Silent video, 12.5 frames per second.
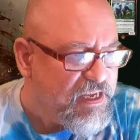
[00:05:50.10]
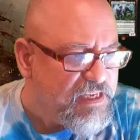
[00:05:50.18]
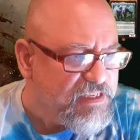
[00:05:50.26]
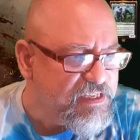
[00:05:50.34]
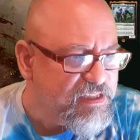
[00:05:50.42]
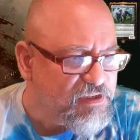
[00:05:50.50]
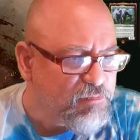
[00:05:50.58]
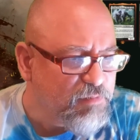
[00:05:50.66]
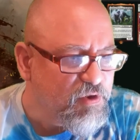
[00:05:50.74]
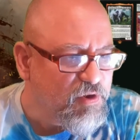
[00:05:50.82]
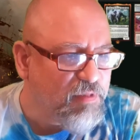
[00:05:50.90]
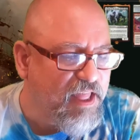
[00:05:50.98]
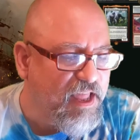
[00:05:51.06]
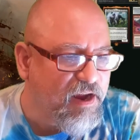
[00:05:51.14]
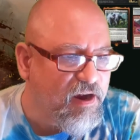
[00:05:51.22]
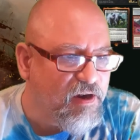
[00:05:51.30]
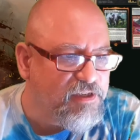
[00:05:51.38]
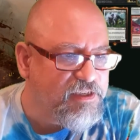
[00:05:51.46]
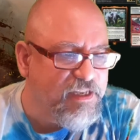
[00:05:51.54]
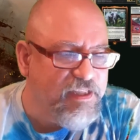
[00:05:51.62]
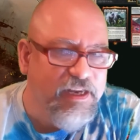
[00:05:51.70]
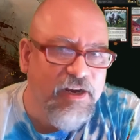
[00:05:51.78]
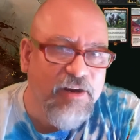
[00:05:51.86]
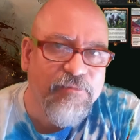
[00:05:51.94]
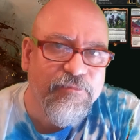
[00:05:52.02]
See those blue and black cards in
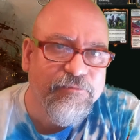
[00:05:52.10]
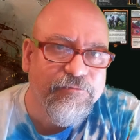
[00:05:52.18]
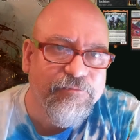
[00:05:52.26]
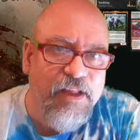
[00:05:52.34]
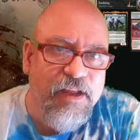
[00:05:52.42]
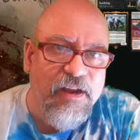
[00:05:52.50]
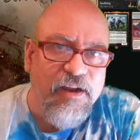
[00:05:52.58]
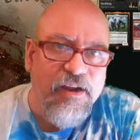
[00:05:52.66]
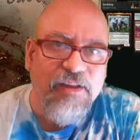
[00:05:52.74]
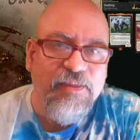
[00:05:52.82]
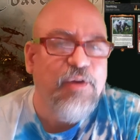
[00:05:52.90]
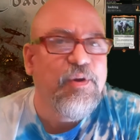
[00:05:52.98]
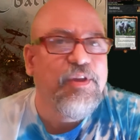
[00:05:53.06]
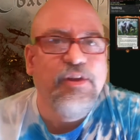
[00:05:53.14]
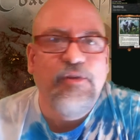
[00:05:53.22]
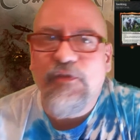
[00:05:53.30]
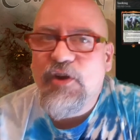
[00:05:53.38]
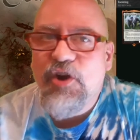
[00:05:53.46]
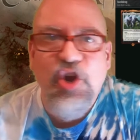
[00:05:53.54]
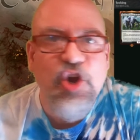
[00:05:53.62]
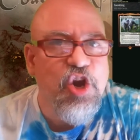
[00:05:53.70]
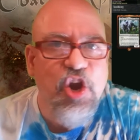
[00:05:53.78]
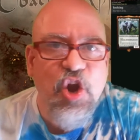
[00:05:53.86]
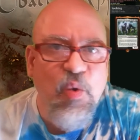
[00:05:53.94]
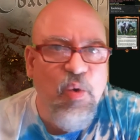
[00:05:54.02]
there? They're in there for
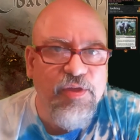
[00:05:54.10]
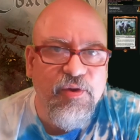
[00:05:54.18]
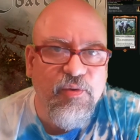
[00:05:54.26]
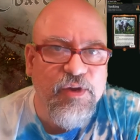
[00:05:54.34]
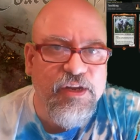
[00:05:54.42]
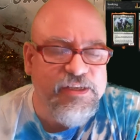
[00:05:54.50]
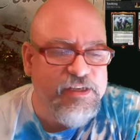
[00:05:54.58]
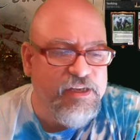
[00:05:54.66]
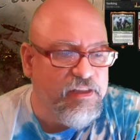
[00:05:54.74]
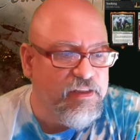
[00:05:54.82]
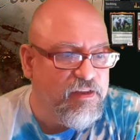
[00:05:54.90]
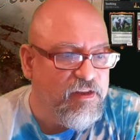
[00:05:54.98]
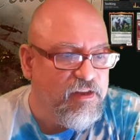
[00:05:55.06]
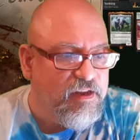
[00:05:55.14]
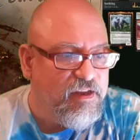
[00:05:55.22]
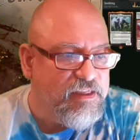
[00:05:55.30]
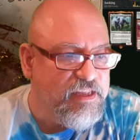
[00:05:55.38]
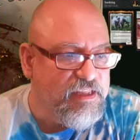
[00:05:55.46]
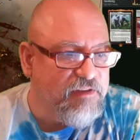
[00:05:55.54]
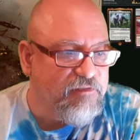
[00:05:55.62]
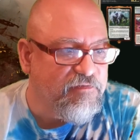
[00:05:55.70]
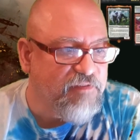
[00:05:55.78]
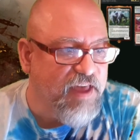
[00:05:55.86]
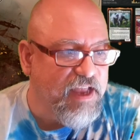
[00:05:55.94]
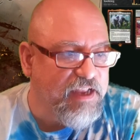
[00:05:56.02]
no other reason than the
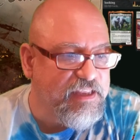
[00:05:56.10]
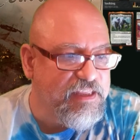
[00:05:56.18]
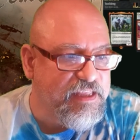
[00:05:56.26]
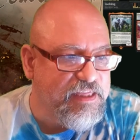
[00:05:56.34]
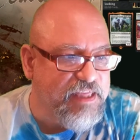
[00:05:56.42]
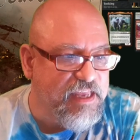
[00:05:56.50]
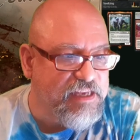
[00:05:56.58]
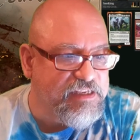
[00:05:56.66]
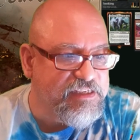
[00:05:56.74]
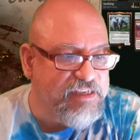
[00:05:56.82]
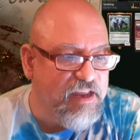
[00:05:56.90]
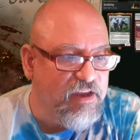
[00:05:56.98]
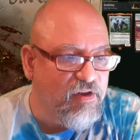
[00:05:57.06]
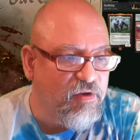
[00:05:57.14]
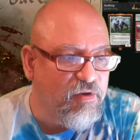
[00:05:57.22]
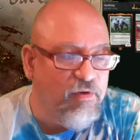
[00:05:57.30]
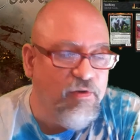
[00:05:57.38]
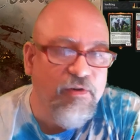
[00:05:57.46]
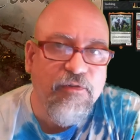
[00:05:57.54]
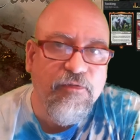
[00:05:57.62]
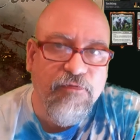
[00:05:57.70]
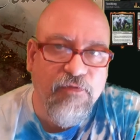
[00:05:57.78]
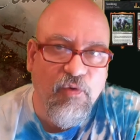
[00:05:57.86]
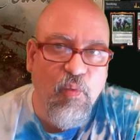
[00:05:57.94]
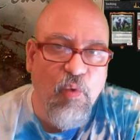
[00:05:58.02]
fact that they cycle
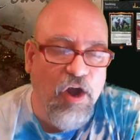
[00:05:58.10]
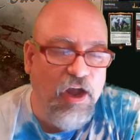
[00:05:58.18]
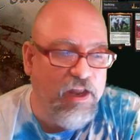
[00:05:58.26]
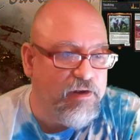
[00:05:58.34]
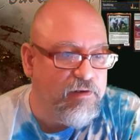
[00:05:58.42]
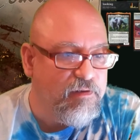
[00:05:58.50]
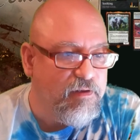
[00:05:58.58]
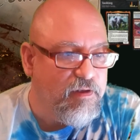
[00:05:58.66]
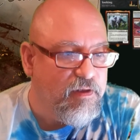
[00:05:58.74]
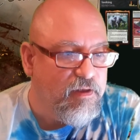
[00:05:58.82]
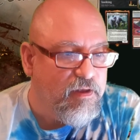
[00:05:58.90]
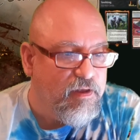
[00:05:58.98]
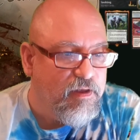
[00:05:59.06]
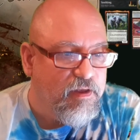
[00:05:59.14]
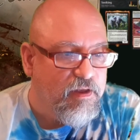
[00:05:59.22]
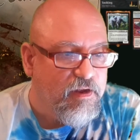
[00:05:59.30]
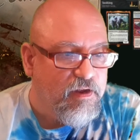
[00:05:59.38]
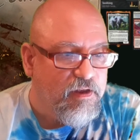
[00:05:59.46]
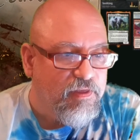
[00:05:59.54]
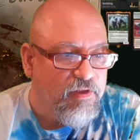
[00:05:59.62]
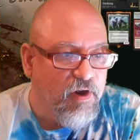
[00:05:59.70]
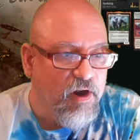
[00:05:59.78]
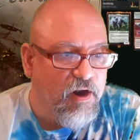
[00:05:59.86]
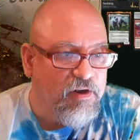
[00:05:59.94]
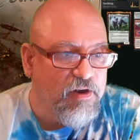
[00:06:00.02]
for 1. There
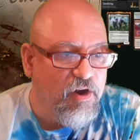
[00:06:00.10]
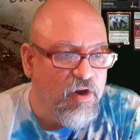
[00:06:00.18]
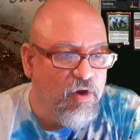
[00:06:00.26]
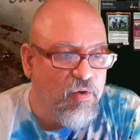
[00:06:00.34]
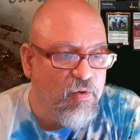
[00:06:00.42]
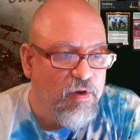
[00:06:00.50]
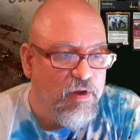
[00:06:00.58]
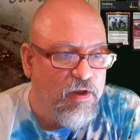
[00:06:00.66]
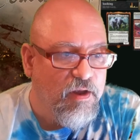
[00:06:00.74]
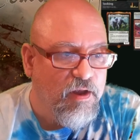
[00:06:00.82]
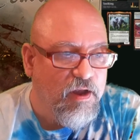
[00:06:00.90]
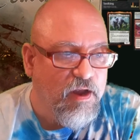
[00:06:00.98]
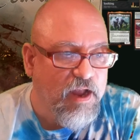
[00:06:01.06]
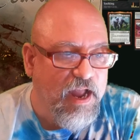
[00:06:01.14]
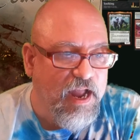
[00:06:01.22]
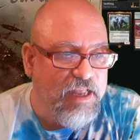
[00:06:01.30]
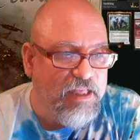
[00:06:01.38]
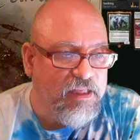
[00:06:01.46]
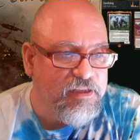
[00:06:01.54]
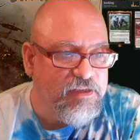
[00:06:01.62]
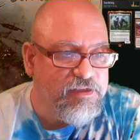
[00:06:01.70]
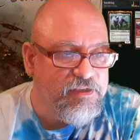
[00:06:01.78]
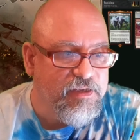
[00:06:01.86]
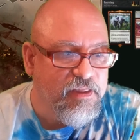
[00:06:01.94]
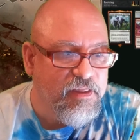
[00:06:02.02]
are no
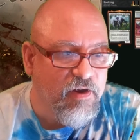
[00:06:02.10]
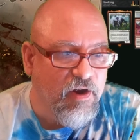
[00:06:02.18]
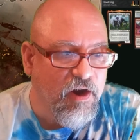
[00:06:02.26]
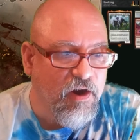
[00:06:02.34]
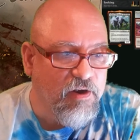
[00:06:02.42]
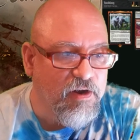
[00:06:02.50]
islands. There are